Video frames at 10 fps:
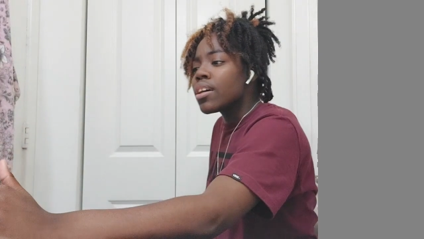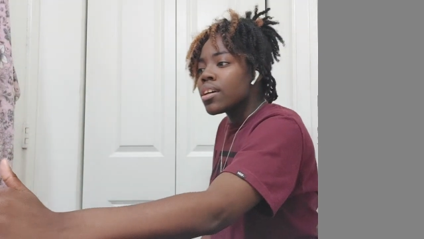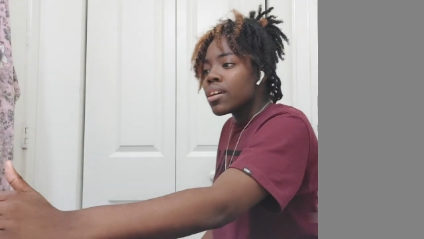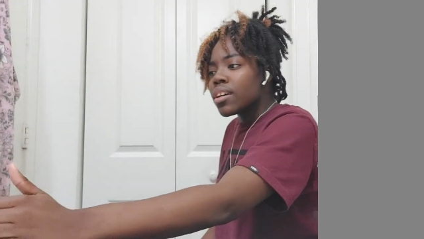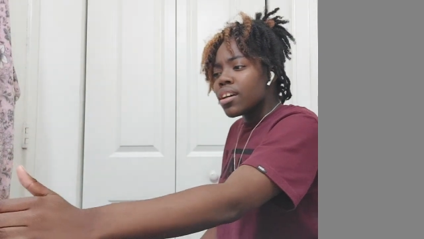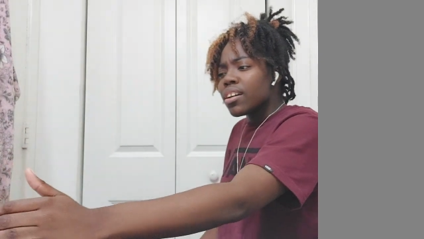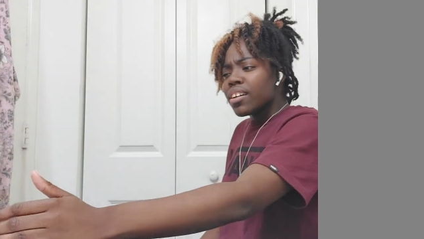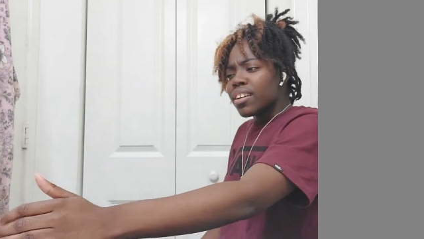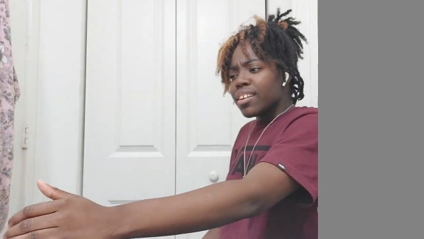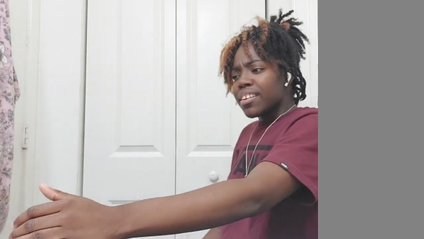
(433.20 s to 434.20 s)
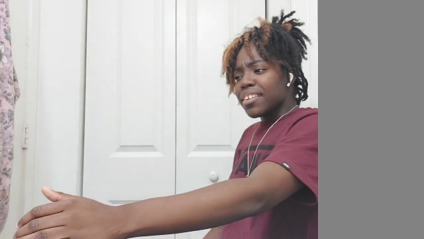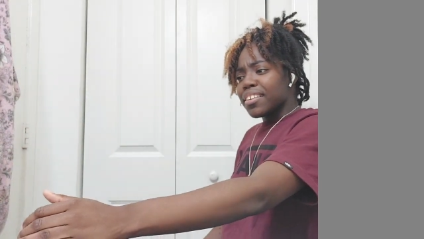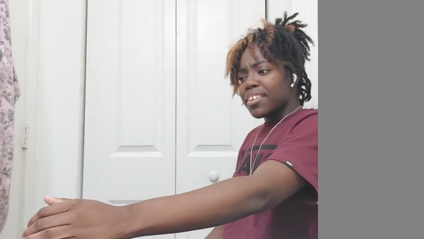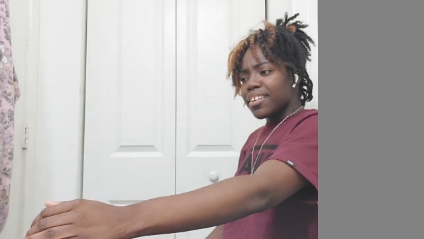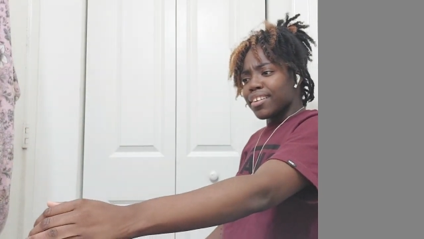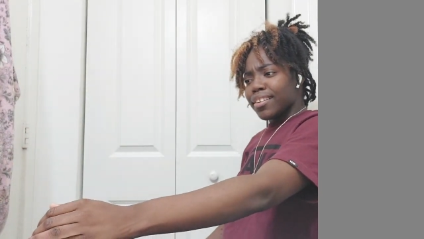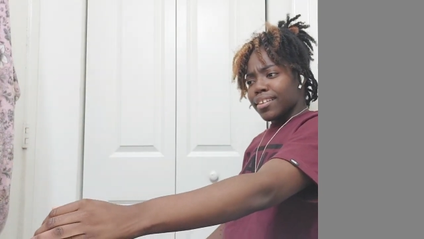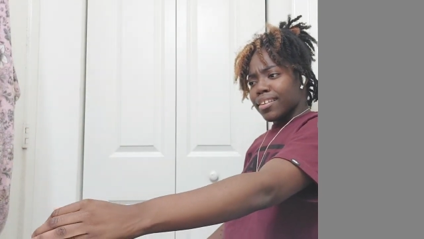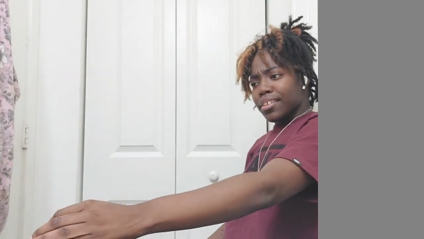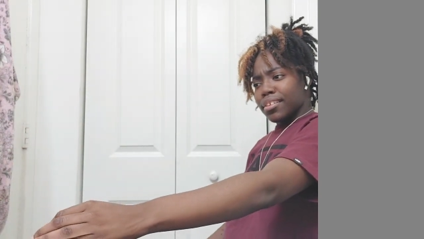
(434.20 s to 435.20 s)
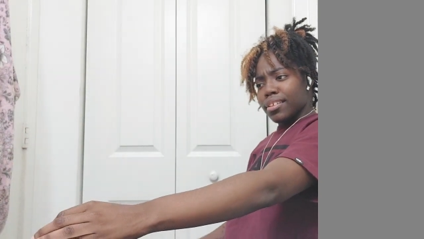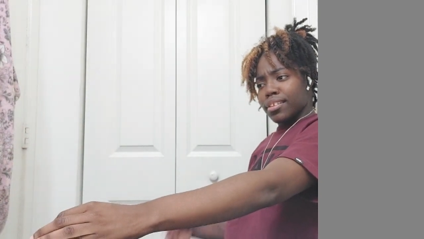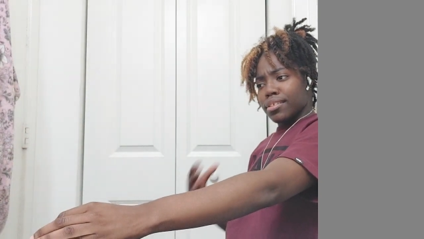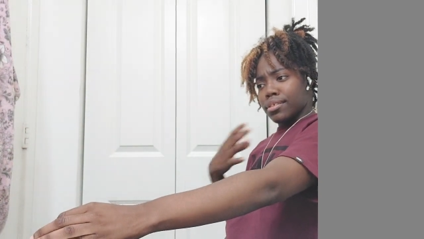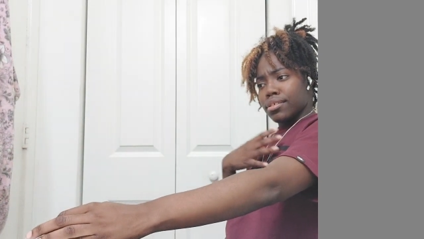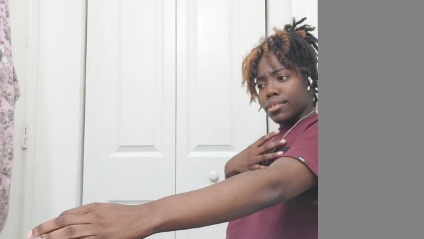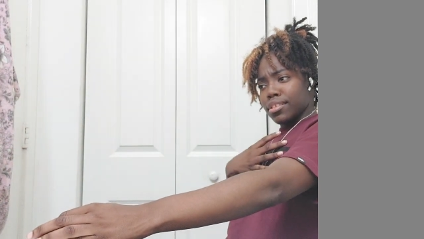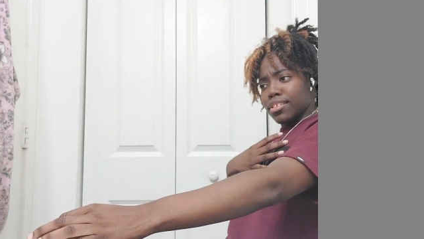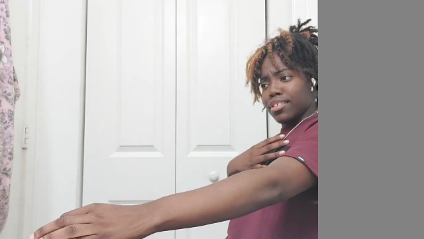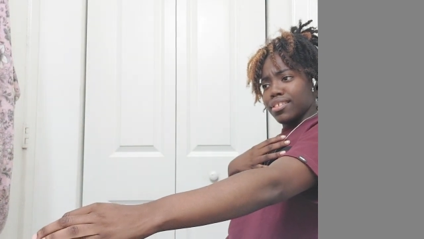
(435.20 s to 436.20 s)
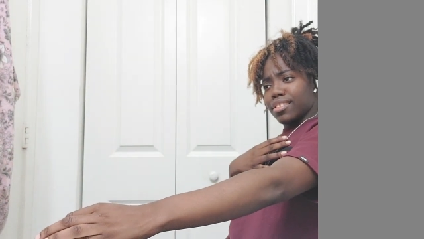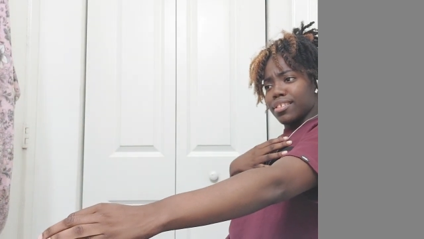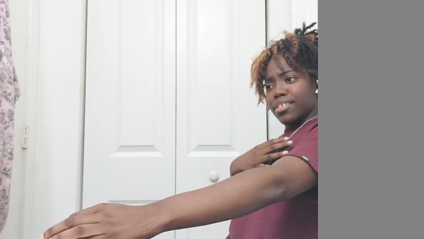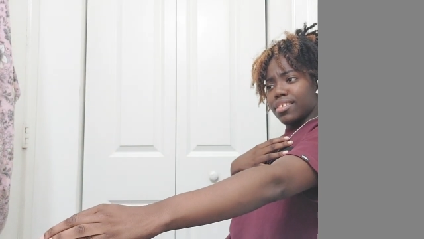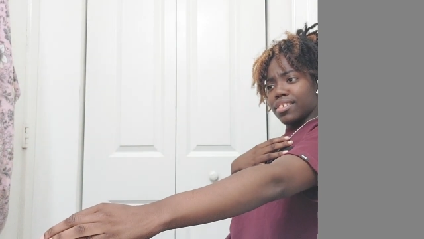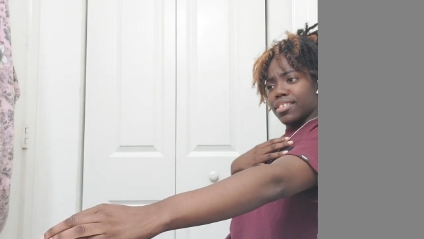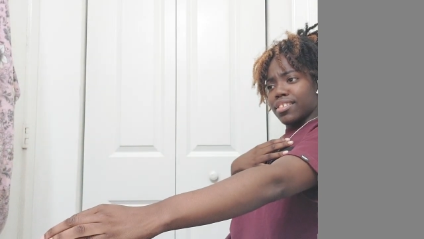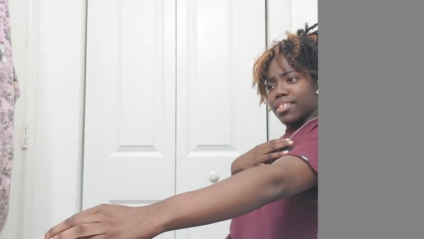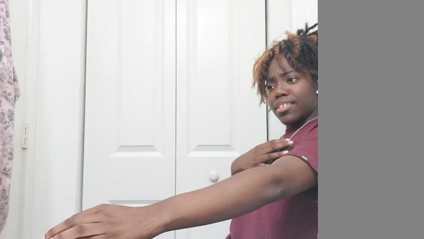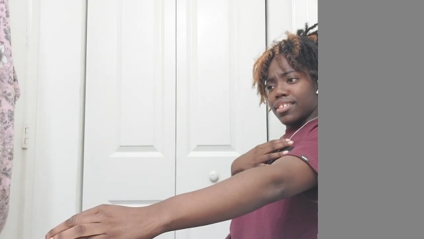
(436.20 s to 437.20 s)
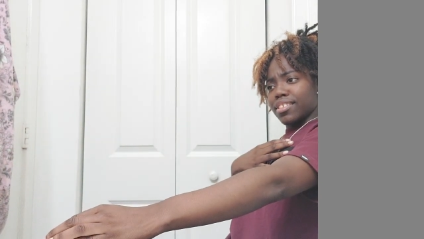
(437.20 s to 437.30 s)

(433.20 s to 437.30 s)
Nobody speaks.